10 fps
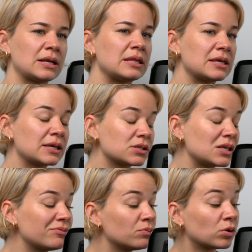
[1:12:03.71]
And I think
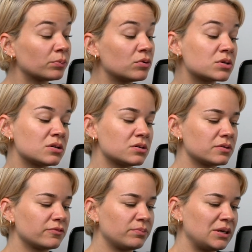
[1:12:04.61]
it's even more
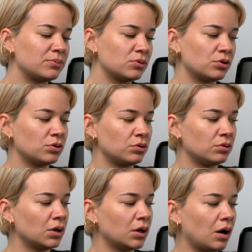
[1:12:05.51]
important for people
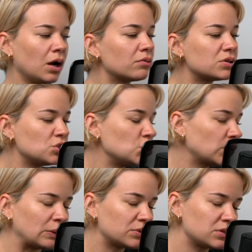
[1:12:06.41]
who, I always
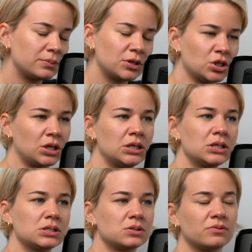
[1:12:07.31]
knew I wanted to be a
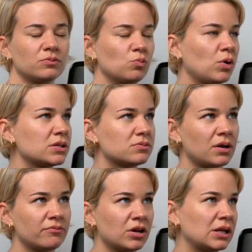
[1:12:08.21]
journalist, so
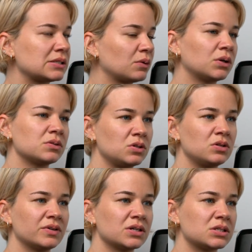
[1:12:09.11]
I realised that when I was
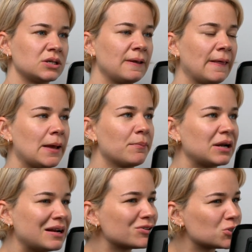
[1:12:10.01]
at university,
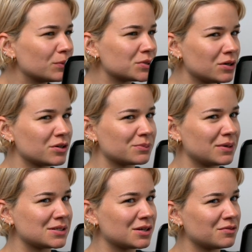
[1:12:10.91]
but I never stopped to
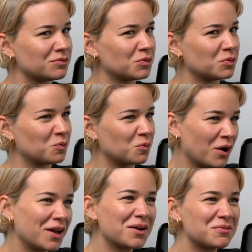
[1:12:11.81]
ask myself
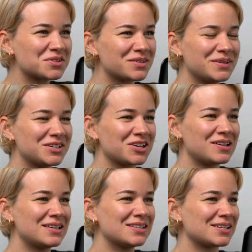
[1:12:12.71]
why I want to be a
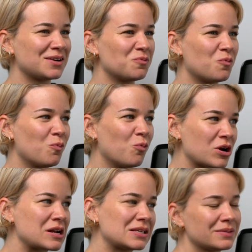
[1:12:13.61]
journalist and
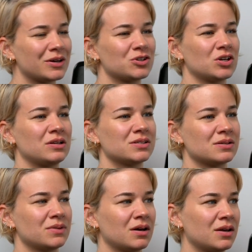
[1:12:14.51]
what it is about
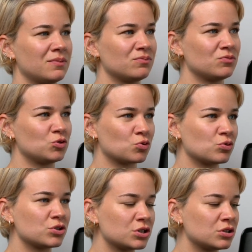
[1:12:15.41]
journalism that I am
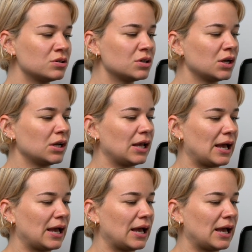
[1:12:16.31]
drawn to,